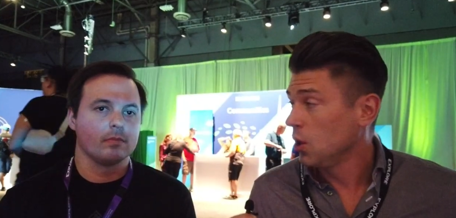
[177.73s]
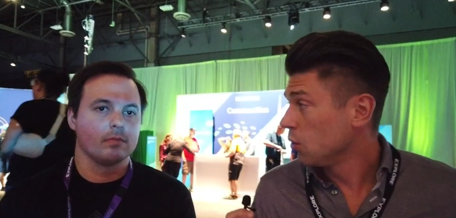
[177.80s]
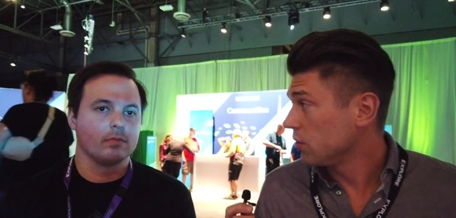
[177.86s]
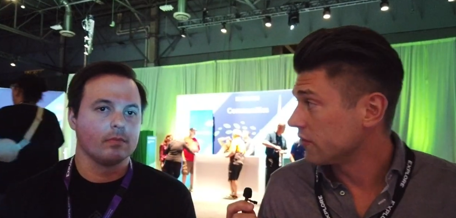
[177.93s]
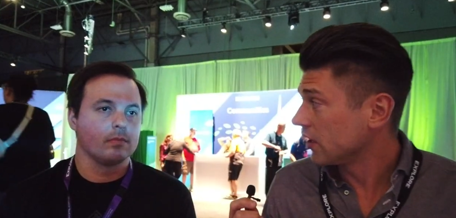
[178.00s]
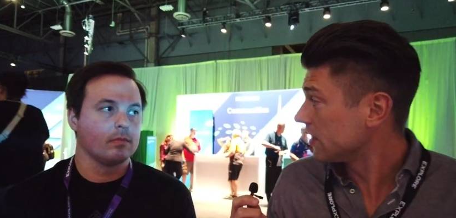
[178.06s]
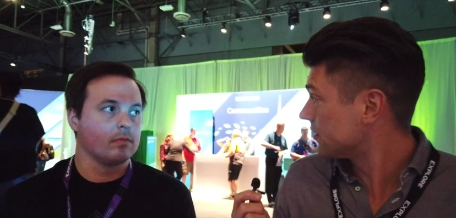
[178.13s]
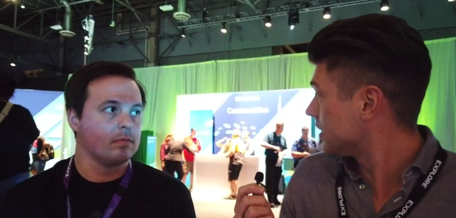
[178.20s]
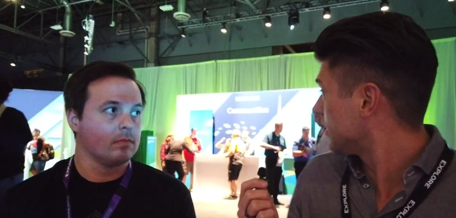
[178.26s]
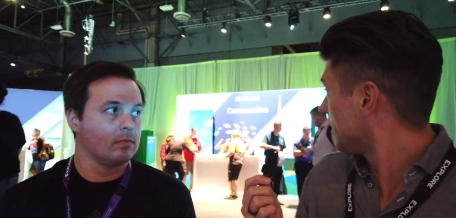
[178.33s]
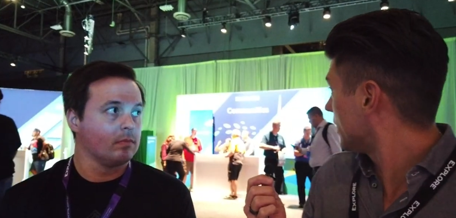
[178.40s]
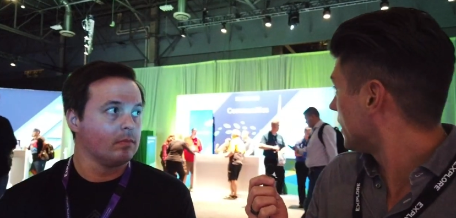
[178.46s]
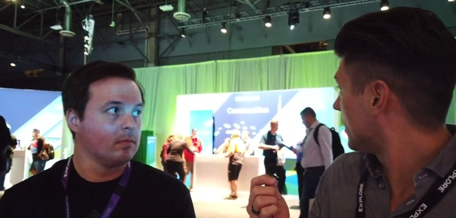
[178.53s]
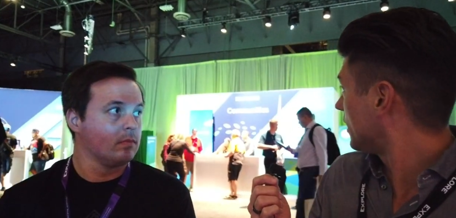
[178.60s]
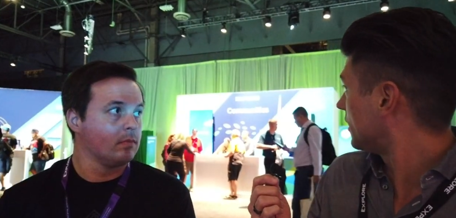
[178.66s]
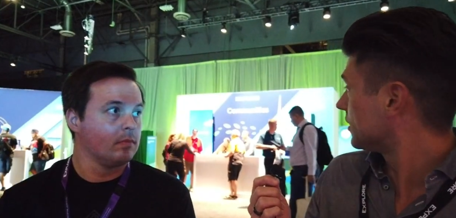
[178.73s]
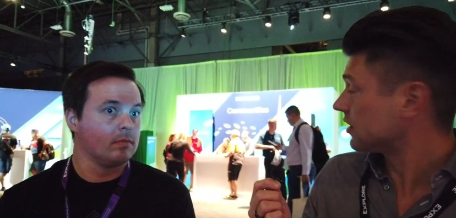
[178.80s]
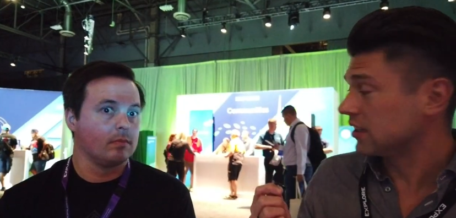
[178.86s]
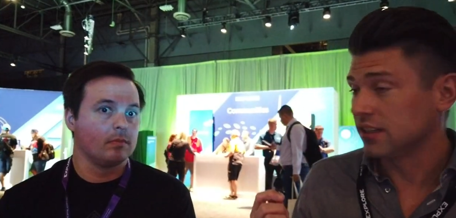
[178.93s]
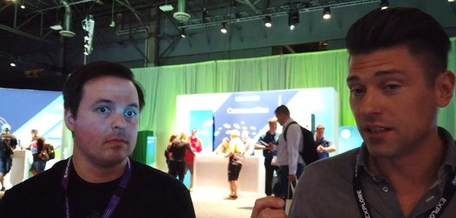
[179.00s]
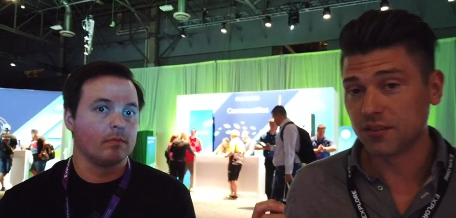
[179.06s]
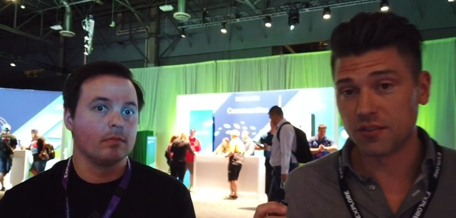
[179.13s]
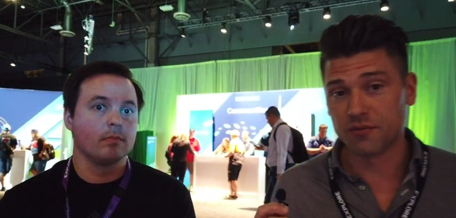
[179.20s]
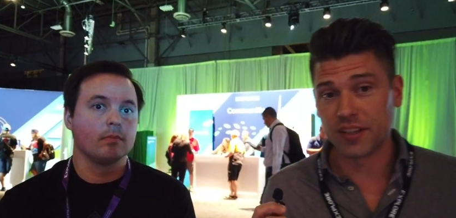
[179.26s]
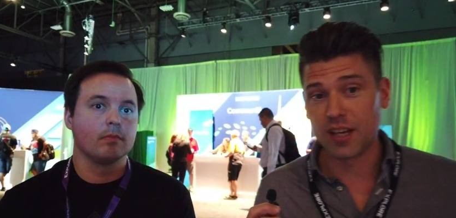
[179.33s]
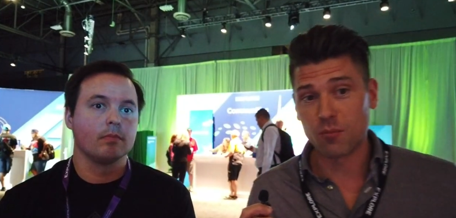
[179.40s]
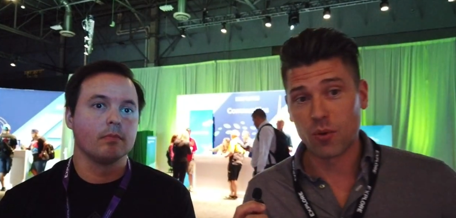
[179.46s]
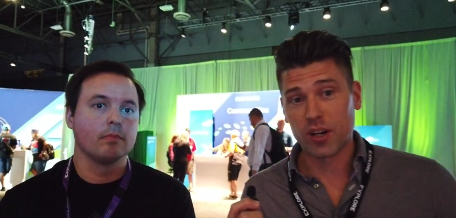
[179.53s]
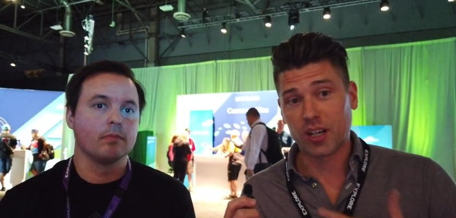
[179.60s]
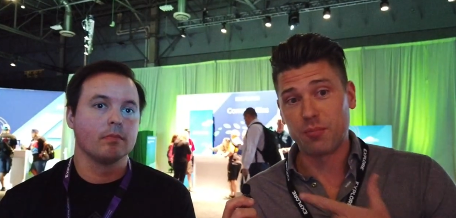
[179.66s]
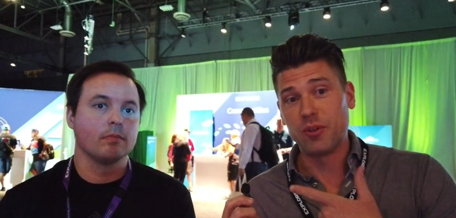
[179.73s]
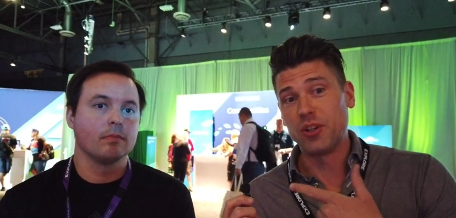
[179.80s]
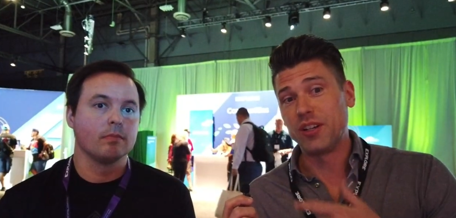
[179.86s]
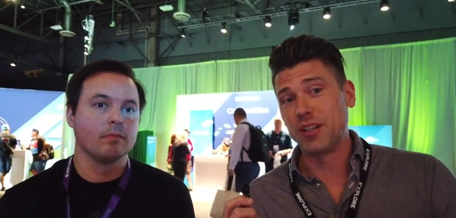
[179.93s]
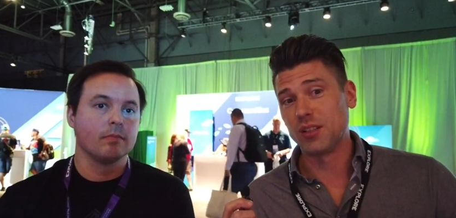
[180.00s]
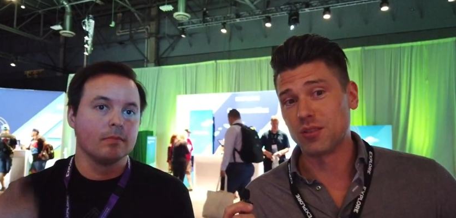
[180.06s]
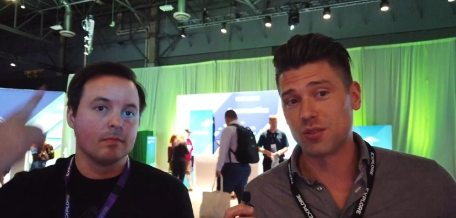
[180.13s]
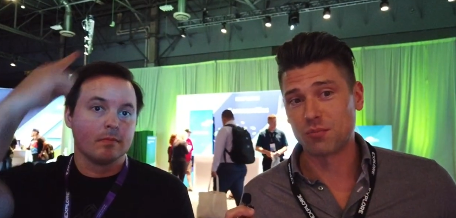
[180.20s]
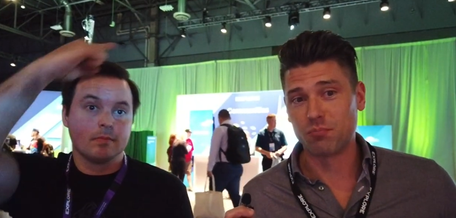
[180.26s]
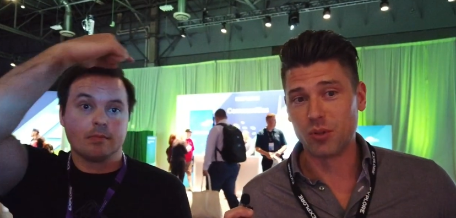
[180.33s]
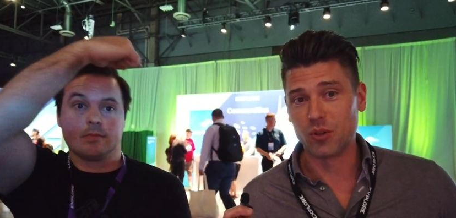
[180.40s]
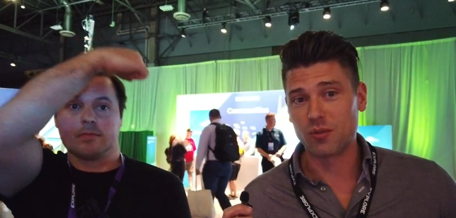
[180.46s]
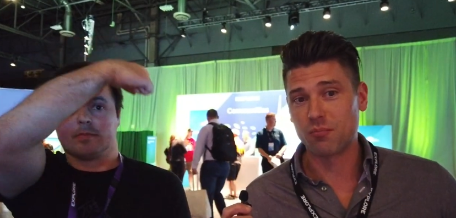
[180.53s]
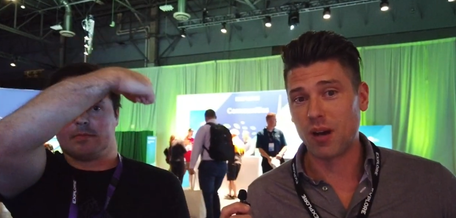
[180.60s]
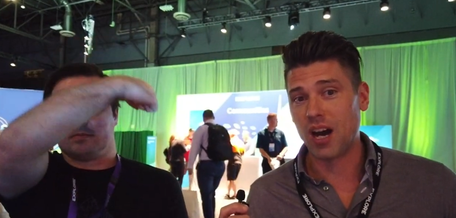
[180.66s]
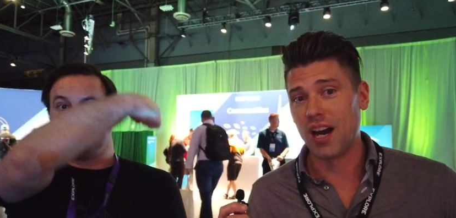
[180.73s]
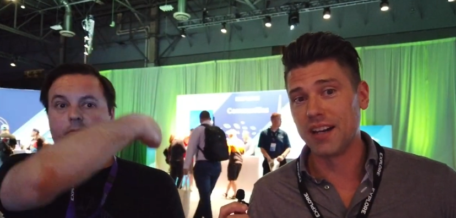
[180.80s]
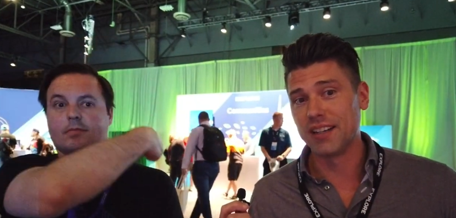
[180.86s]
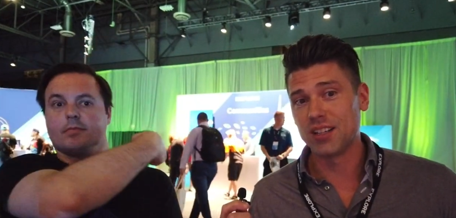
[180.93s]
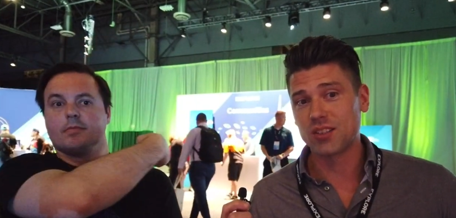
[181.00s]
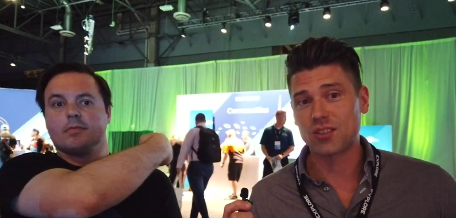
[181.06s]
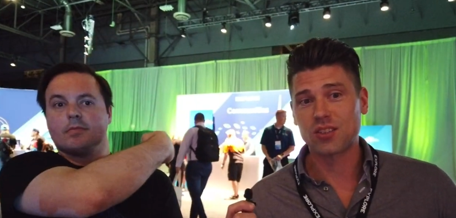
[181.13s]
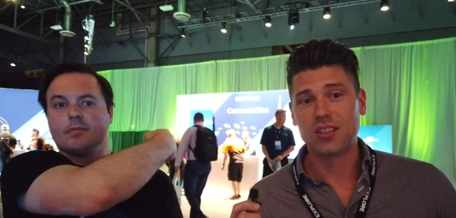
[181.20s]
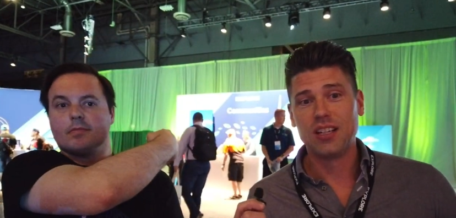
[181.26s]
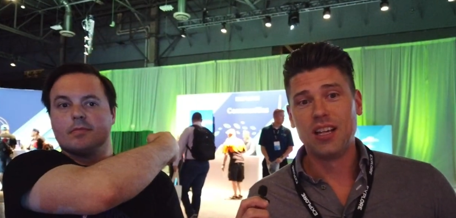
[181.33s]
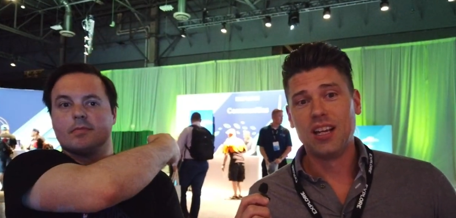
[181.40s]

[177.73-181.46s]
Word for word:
Speaker 1: We've got the the VMware communities booth behind us.